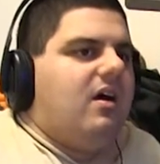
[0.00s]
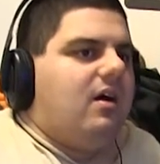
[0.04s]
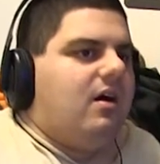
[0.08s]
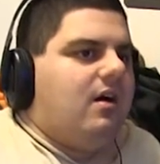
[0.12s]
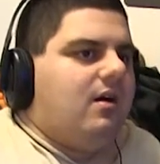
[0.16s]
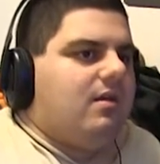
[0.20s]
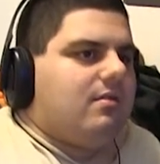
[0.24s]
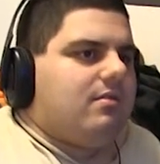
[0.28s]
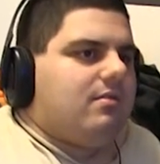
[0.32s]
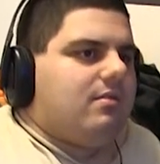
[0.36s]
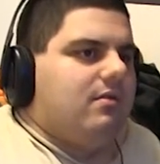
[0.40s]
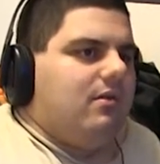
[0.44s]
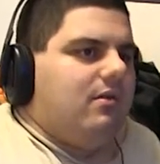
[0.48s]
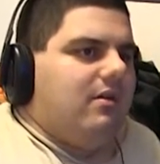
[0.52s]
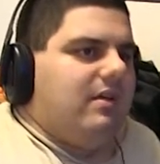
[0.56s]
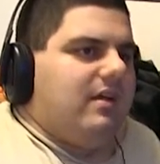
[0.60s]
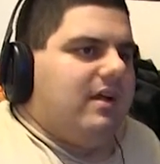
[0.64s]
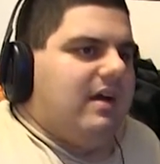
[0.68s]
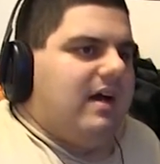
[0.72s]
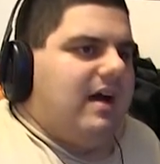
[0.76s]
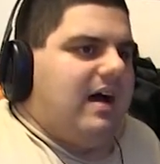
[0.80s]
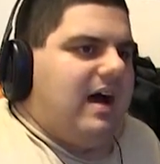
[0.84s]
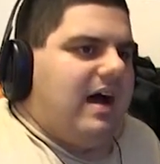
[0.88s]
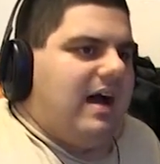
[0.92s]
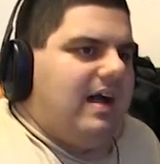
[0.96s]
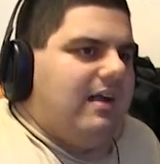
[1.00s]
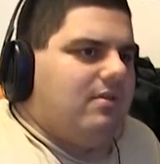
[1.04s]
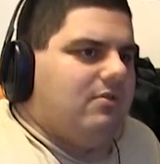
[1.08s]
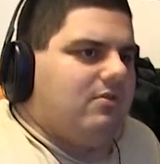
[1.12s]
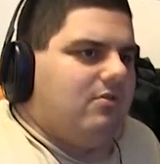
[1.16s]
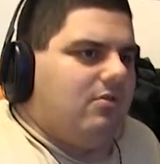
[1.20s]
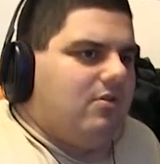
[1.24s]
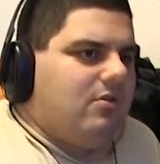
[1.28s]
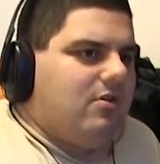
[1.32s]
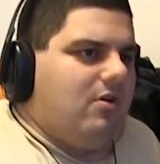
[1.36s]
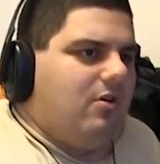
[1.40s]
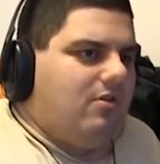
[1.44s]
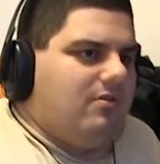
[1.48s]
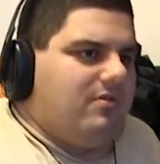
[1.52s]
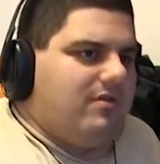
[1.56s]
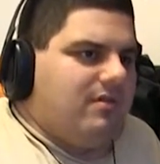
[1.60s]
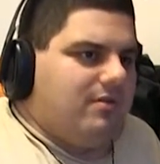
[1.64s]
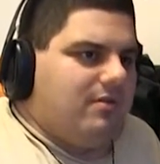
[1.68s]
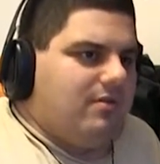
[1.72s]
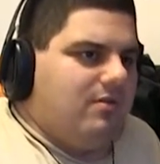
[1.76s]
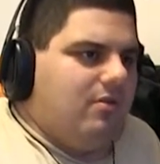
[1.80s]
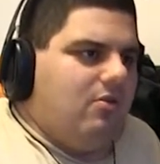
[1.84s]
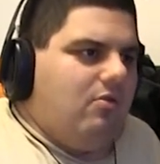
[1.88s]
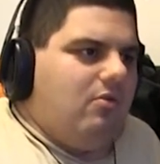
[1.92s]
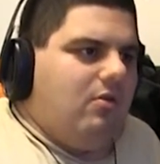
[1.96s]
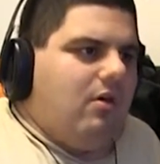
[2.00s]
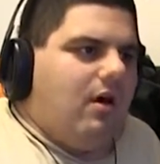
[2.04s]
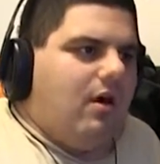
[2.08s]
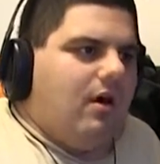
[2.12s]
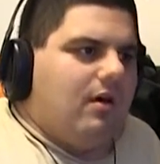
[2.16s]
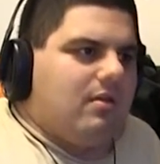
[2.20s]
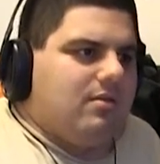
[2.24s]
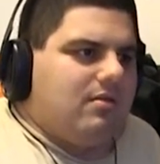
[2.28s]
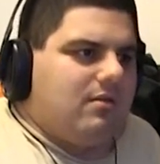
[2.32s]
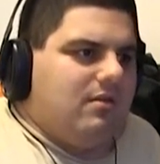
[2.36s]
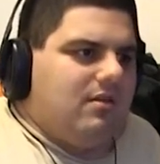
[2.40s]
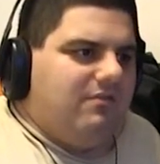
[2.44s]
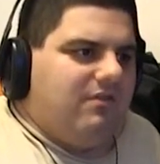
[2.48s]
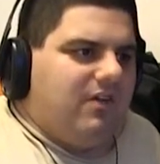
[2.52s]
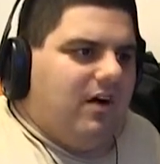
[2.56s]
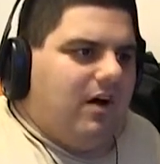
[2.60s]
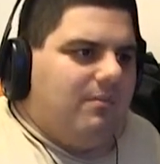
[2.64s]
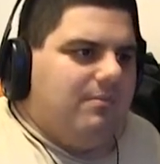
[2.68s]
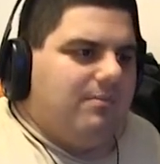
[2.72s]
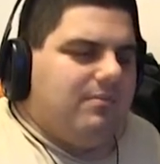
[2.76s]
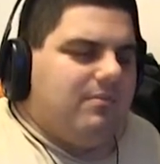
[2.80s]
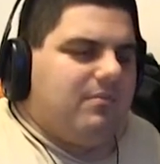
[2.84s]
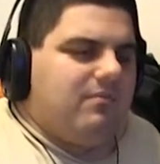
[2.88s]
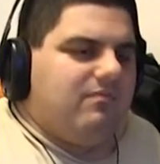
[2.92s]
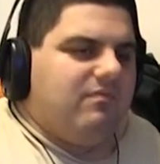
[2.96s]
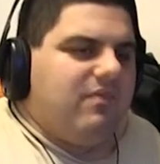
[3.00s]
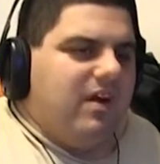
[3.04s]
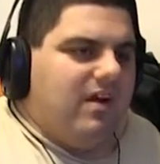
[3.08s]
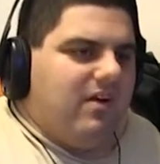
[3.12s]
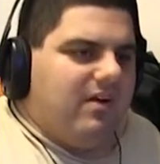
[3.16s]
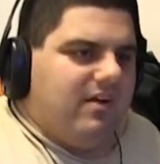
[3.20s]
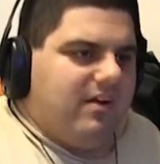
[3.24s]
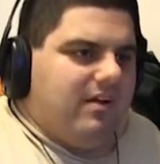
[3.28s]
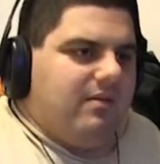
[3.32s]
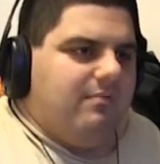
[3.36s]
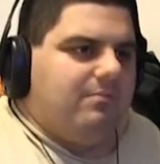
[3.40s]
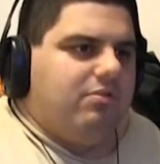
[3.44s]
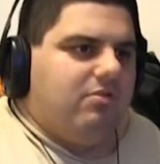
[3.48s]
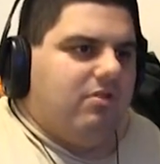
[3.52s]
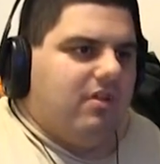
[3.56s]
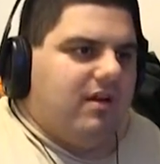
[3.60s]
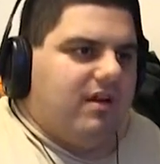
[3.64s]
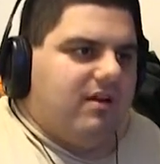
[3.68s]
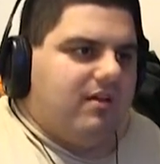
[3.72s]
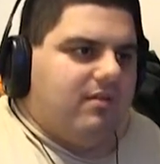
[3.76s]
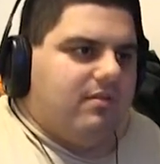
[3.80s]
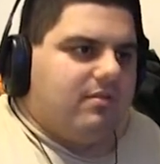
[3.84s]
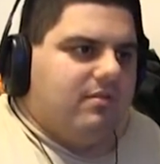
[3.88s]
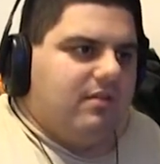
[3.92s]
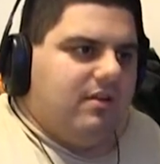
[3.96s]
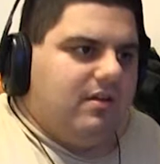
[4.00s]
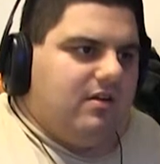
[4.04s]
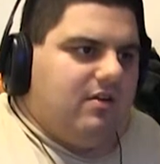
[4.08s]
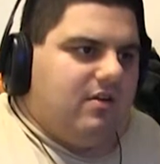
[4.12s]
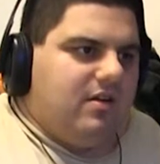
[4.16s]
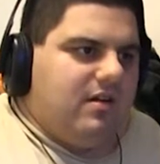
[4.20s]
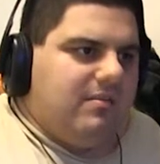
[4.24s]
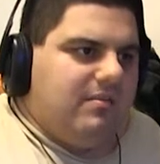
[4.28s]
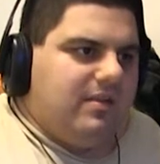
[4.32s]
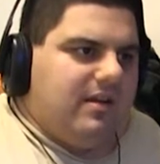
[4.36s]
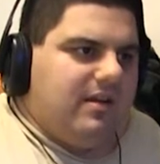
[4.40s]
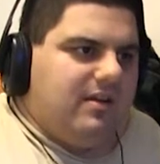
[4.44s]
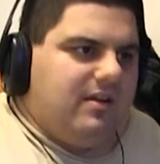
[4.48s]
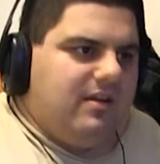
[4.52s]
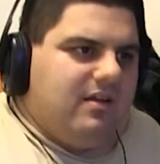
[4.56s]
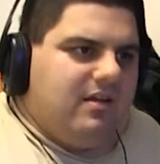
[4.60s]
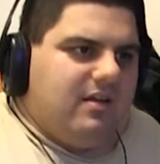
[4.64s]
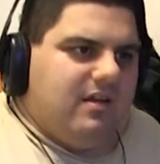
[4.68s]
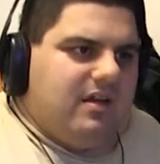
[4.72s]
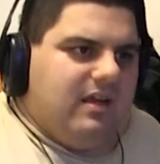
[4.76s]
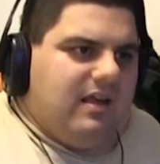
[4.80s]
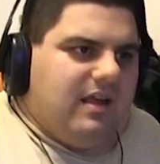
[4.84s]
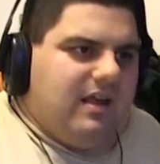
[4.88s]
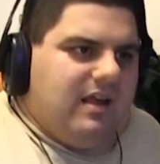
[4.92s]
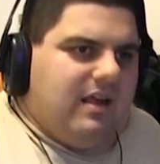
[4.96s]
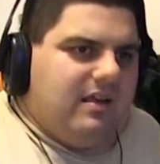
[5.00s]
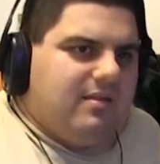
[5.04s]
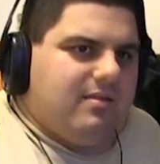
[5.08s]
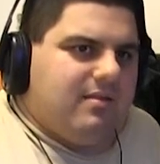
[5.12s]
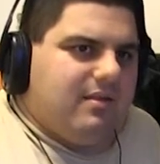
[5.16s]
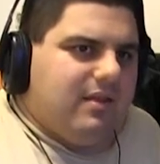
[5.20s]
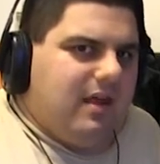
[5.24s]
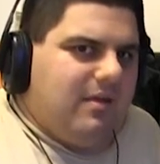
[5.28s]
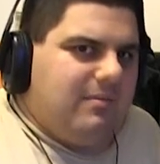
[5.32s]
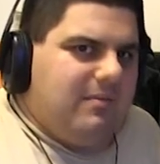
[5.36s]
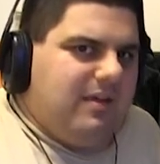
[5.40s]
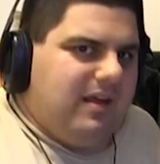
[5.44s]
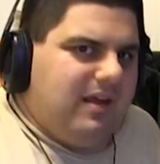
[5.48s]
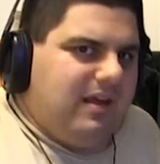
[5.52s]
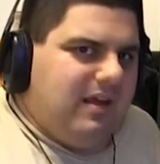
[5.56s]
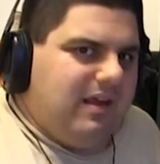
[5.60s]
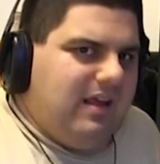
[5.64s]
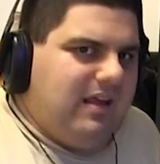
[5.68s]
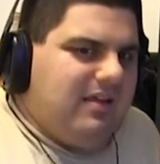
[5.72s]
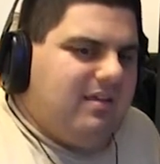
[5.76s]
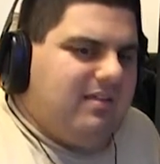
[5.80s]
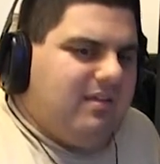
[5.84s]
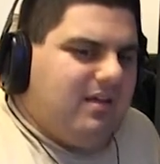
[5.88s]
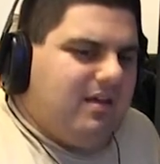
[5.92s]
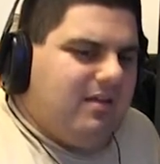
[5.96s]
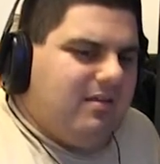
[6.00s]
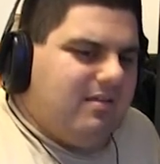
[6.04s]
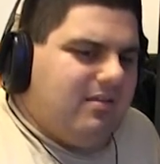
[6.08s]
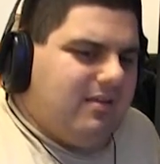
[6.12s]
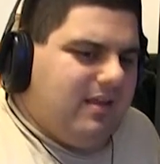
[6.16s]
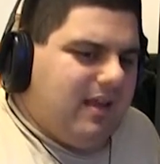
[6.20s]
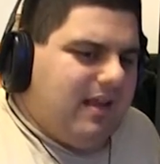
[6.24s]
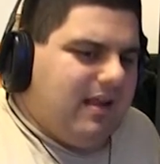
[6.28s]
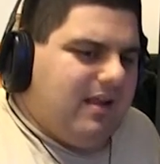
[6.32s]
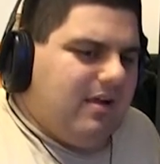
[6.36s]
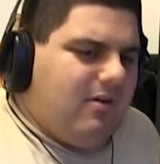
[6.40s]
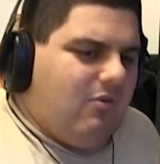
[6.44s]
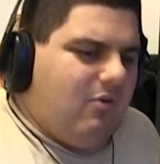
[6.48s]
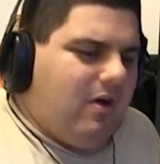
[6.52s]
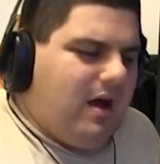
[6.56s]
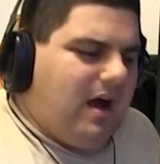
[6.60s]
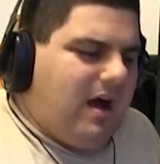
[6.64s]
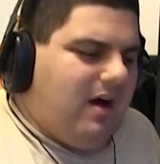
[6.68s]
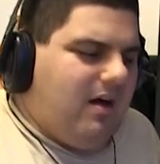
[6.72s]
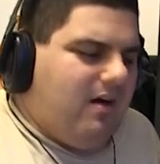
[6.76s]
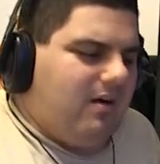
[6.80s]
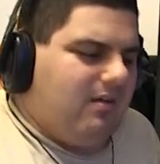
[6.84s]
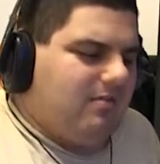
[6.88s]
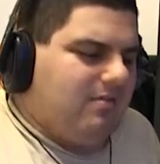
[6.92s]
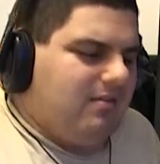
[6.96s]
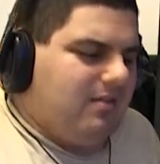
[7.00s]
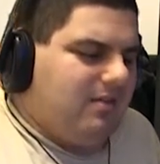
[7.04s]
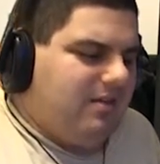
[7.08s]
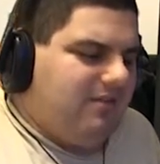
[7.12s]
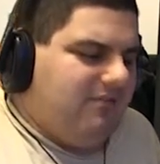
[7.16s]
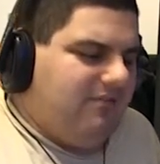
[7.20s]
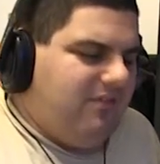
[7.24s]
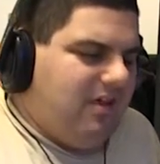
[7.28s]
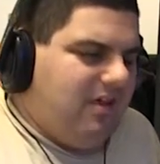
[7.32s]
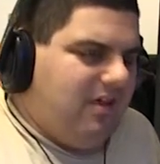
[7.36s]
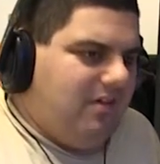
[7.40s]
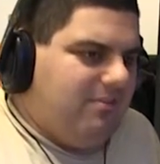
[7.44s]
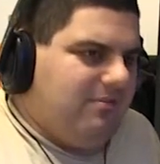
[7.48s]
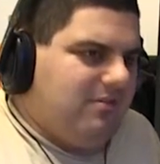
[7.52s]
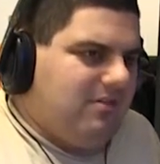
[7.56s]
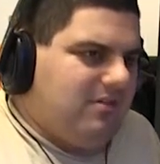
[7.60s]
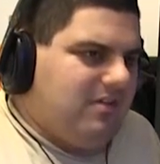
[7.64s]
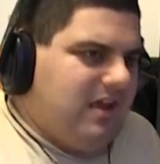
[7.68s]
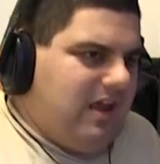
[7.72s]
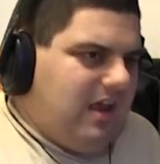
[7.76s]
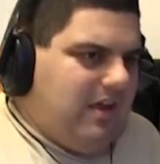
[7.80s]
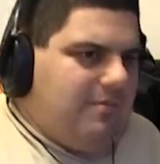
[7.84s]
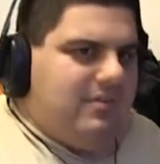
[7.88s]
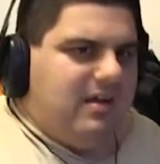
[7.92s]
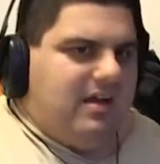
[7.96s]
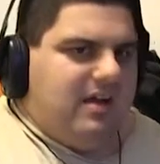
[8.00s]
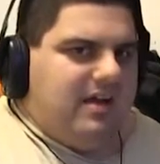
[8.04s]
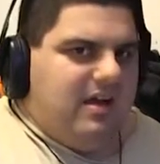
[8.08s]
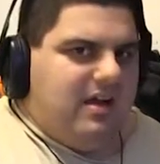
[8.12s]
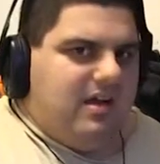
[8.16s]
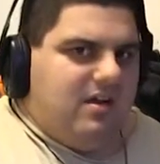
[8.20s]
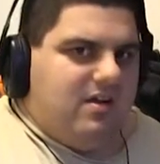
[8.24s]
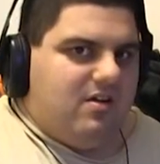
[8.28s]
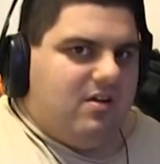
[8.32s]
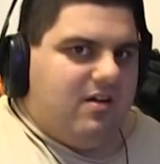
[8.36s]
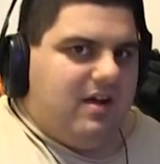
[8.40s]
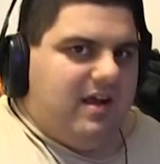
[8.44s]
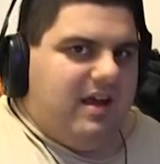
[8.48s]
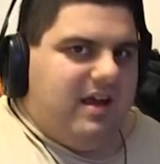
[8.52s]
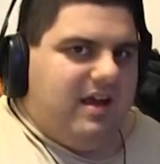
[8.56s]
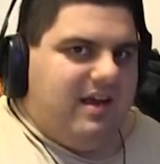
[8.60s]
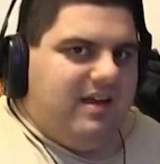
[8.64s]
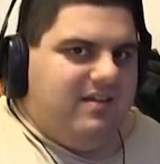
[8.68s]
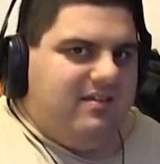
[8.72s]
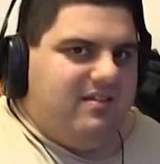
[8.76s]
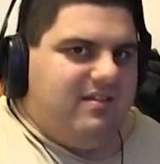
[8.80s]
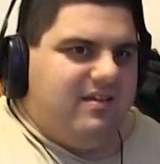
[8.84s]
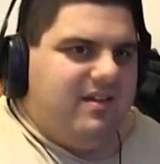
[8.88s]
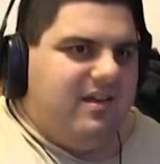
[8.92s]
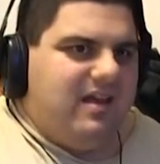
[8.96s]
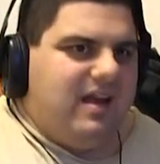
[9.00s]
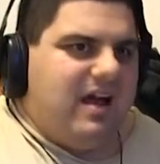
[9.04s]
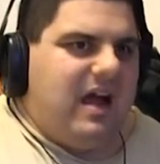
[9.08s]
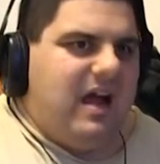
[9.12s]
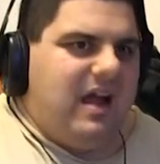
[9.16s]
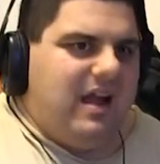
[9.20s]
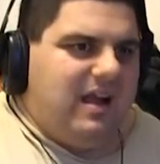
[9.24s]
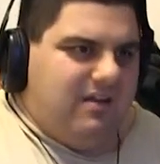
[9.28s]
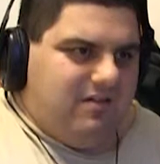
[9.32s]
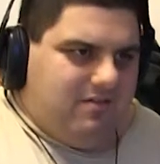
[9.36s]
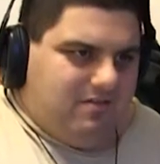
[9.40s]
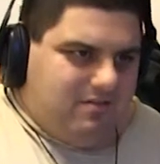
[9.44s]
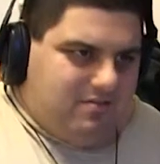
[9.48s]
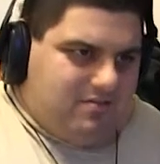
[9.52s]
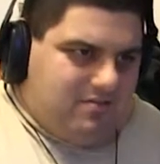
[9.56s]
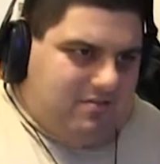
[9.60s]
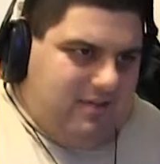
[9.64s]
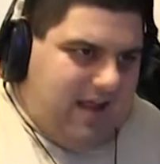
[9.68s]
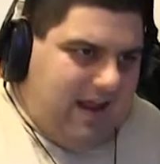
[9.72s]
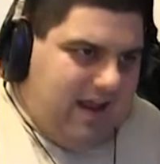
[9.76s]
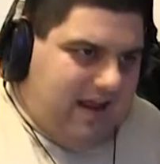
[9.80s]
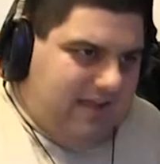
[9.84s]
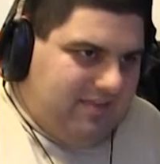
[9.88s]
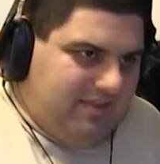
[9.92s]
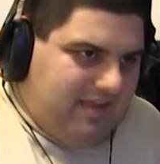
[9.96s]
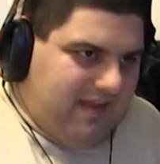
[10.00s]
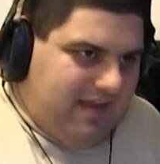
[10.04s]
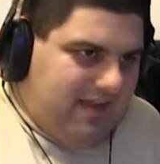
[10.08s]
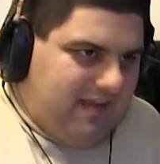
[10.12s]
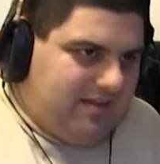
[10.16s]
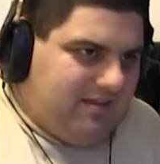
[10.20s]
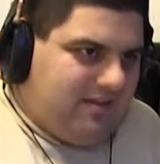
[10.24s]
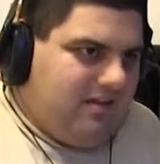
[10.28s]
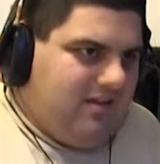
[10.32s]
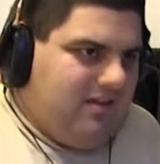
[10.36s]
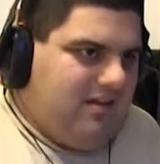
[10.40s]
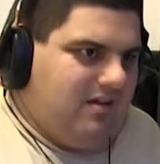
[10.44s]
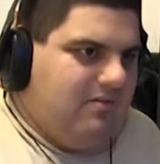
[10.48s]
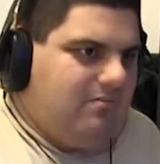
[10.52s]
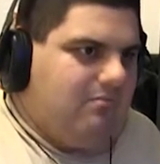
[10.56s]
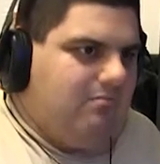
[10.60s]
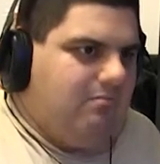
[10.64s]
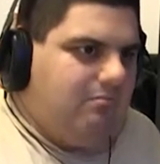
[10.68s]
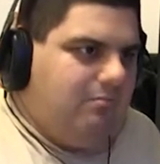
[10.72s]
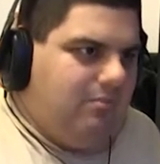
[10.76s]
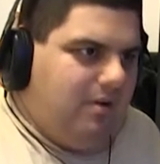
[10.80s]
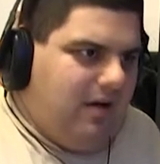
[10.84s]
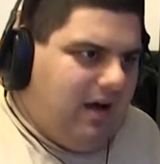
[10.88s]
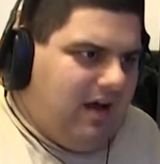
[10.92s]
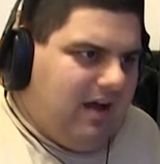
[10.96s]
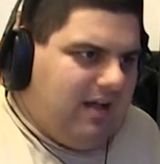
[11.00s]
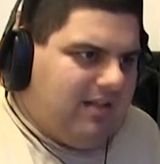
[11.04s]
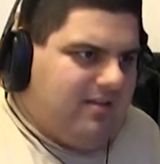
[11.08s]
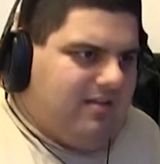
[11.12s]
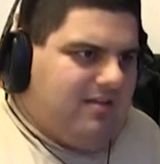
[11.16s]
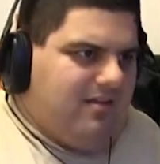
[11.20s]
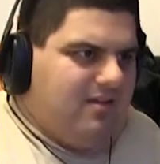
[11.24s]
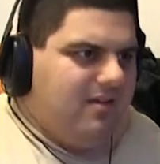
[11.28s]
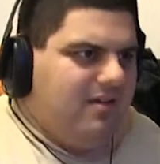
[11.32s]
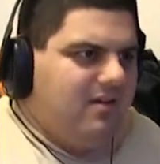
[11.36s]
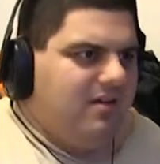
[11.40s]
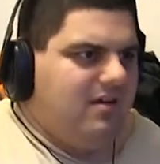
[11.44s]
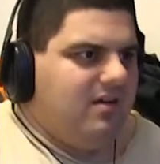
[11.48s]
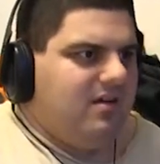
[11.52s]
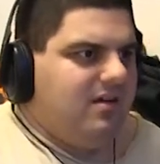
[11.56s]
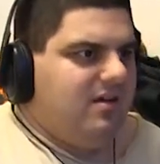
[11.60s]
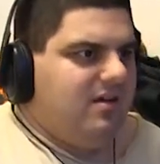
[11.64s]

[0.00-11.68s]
also, you got high school coaches who also develop very good players. You know what I mean? It's I mean, it does take a while to develop your game at a younger age. I understand that. But,